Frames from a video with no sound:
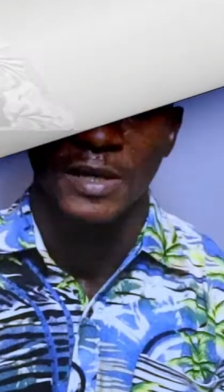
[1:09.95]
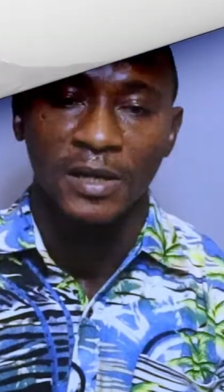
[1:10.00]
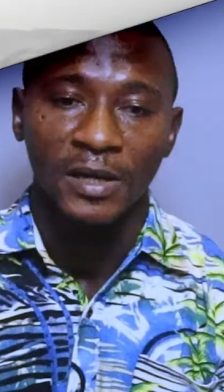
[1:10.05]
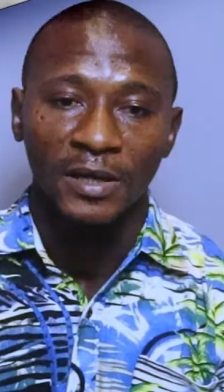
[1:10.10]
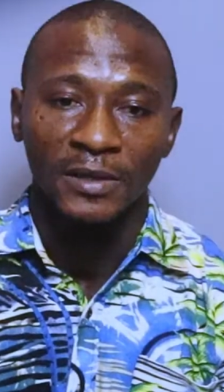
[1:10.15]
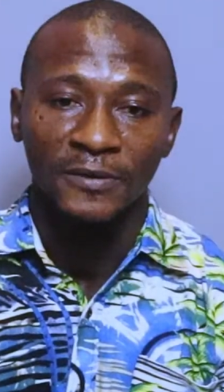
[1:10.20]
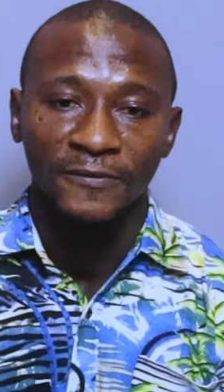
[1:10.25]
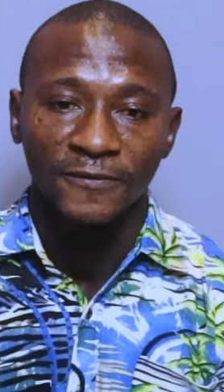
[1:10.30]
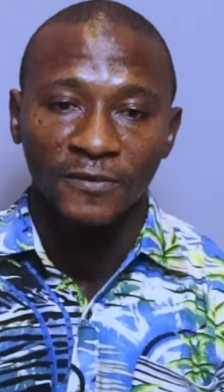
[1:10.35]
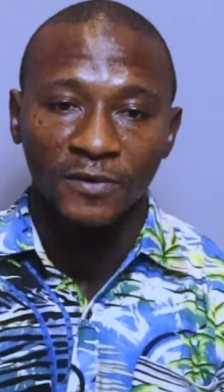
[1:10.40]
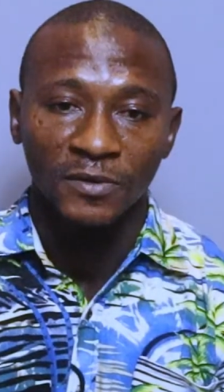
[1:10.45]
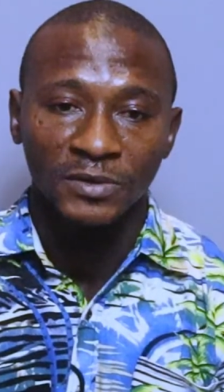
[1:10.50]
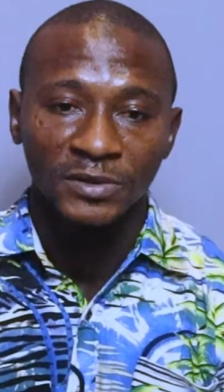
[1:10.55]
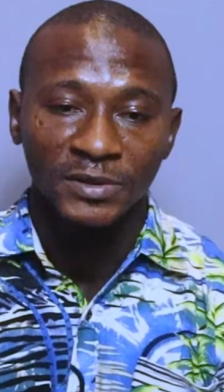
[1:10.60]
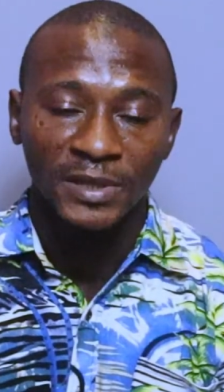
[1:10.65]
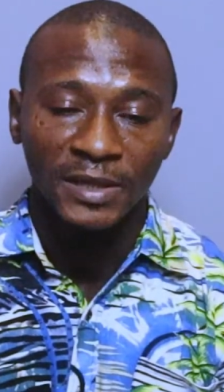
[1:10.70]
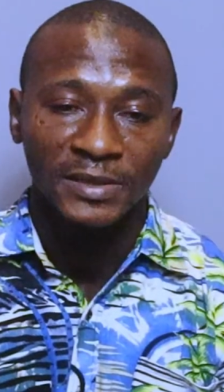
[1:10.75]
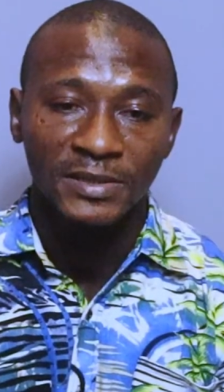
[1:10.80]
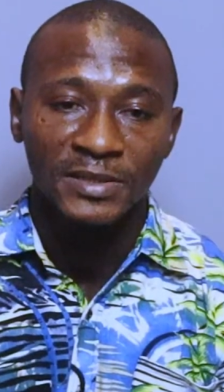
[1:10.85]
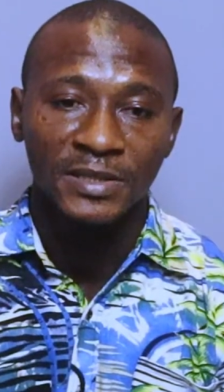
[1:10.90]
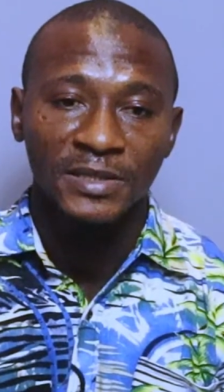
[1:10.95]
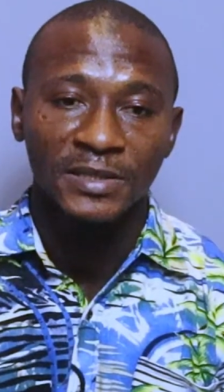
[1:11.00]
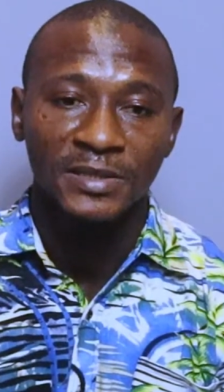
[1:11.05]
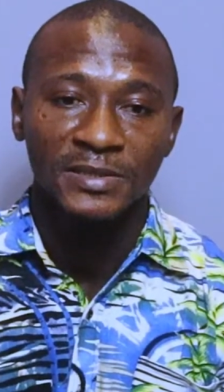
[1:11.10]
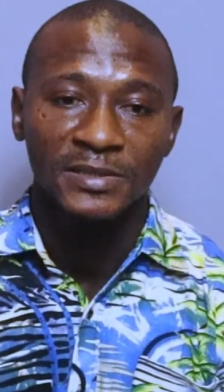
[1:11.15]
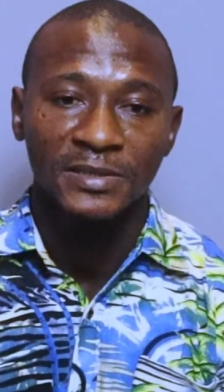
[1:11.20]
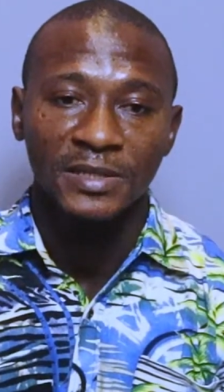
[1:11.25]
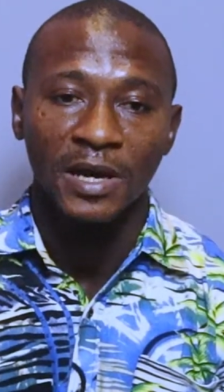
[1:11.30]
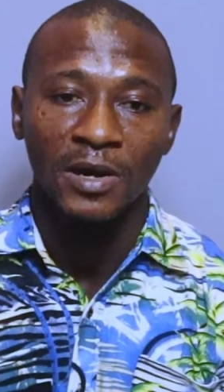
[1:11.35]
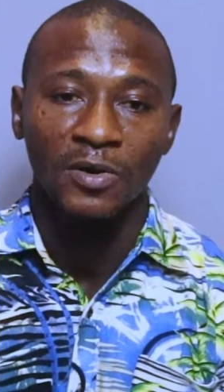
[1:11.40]
And in that
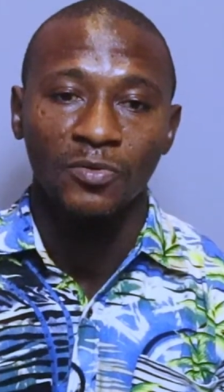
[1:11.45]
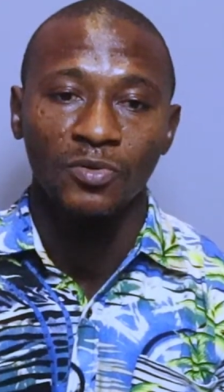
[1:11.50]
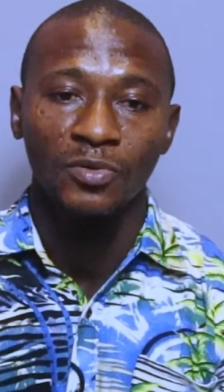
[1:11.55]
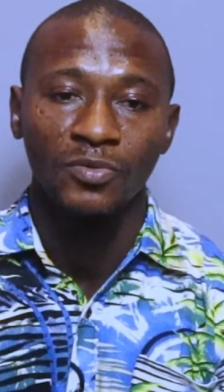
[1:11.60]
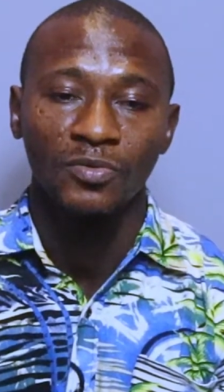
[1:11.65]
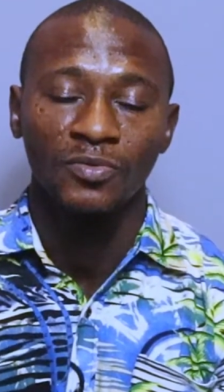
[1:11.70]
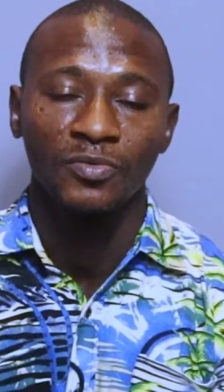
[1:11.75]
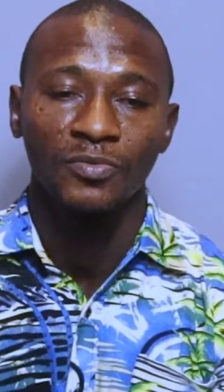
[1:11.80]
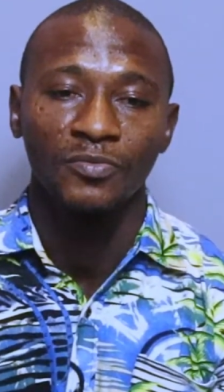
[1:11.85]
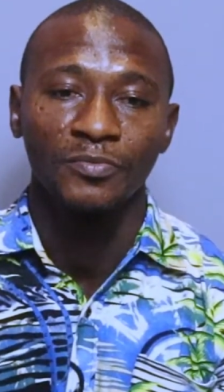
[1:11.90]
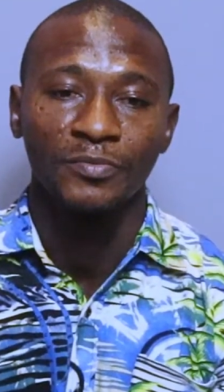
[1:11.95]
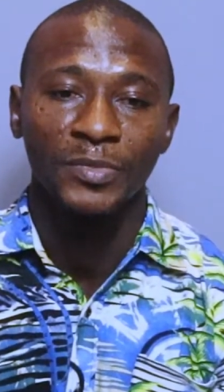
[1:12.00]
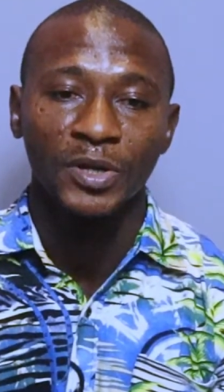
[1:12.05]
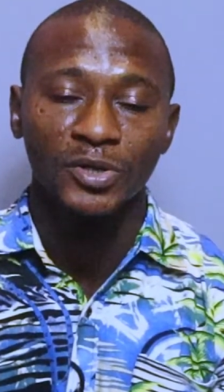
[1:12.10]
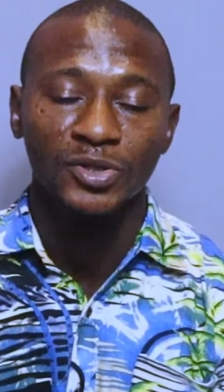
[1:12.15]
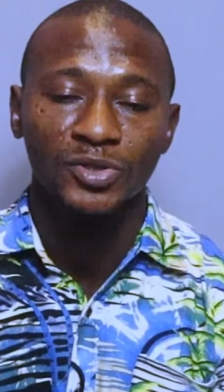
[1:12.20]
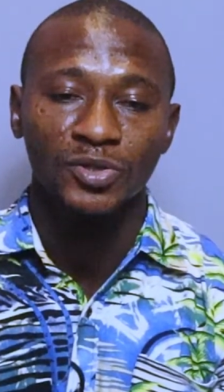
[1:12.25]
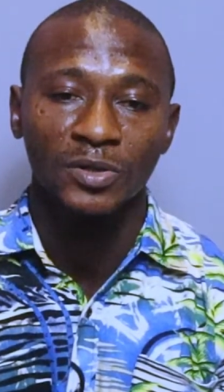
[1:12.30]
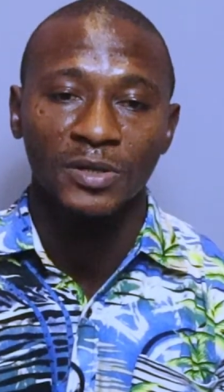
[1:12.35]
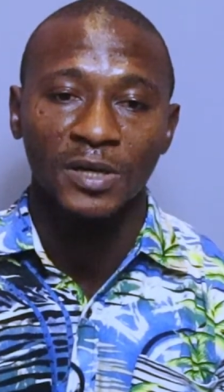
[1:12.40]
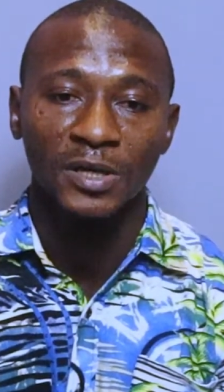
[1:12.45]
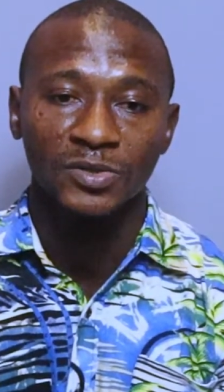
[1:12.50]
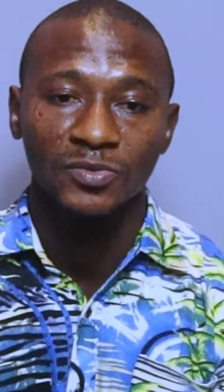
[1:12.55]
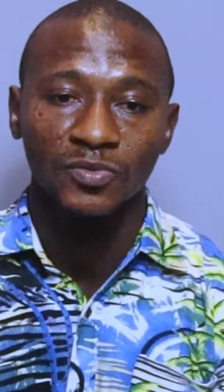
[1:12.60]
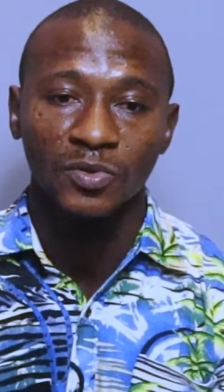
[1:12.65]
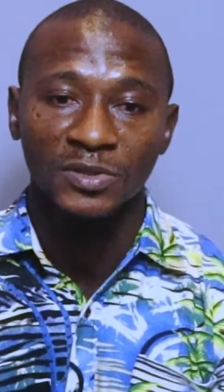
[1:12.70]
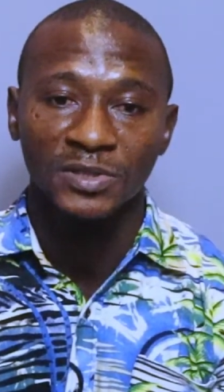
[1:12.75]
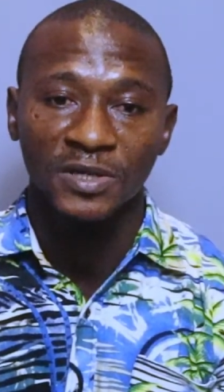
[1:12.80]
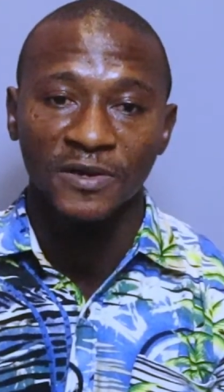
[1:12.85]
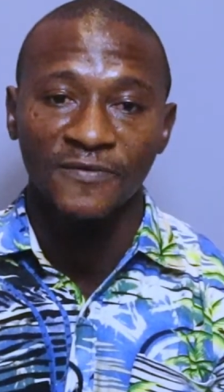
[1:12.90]
case, I will make sure that
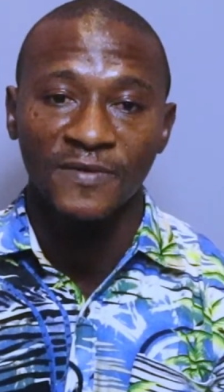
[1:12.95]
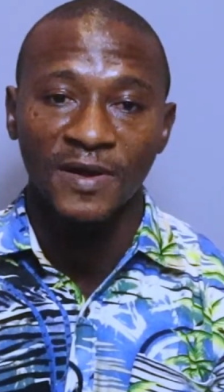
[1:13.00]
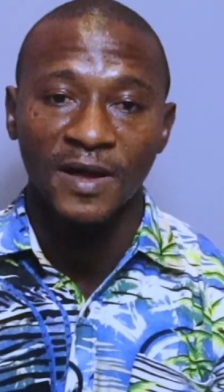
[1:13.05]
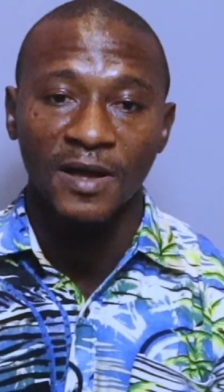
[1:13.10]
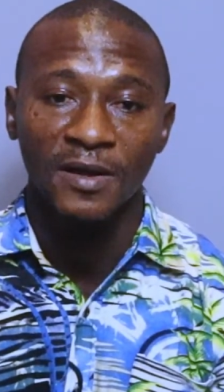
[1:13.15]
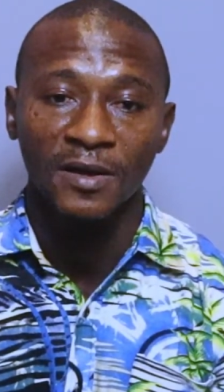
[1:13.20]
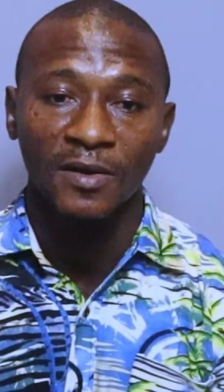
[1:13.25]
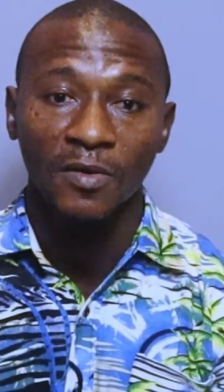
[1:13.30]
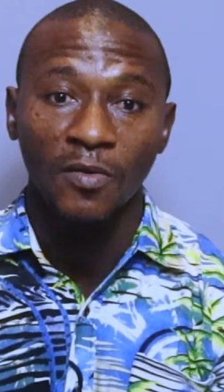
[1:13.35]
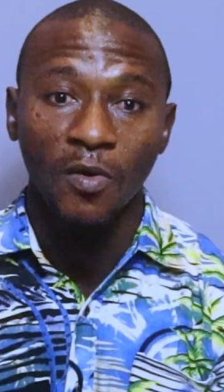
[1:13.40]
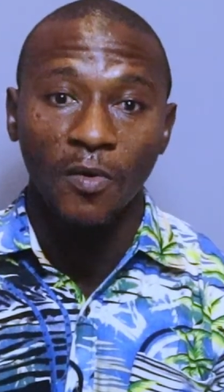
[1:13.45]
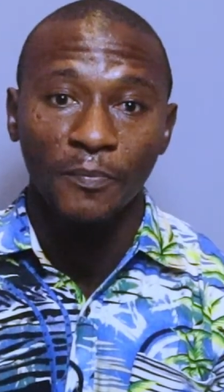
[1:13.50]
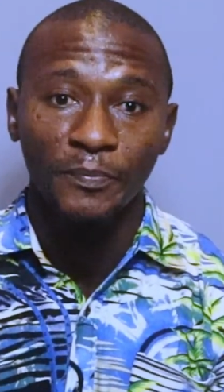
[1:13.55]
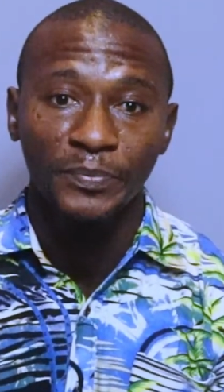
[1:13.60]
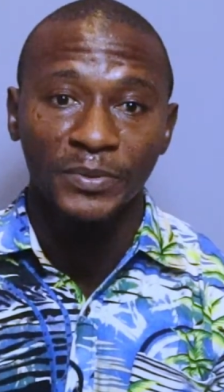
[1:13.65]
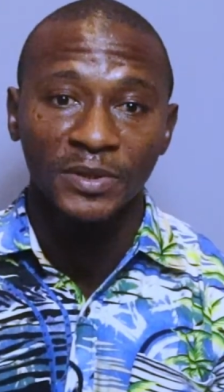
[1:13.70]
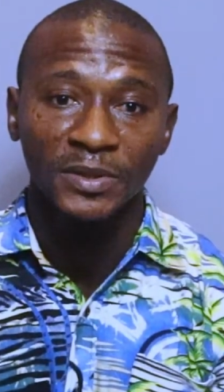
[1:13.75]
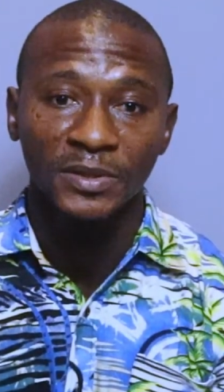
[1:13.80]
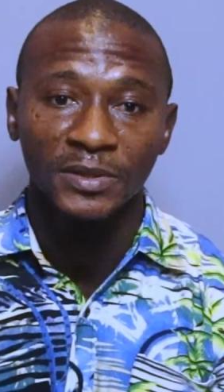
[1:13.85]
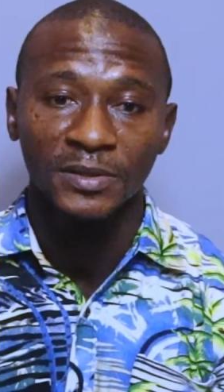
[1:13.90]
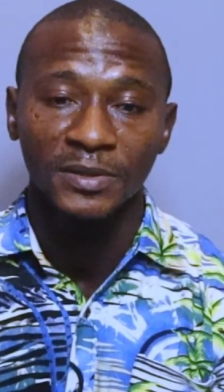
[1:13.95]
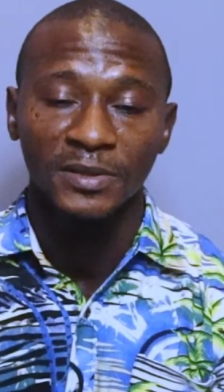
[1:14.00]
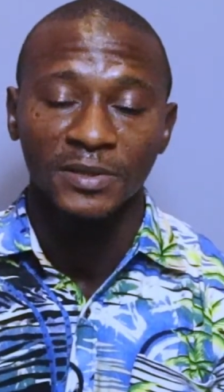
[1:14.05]
whatever company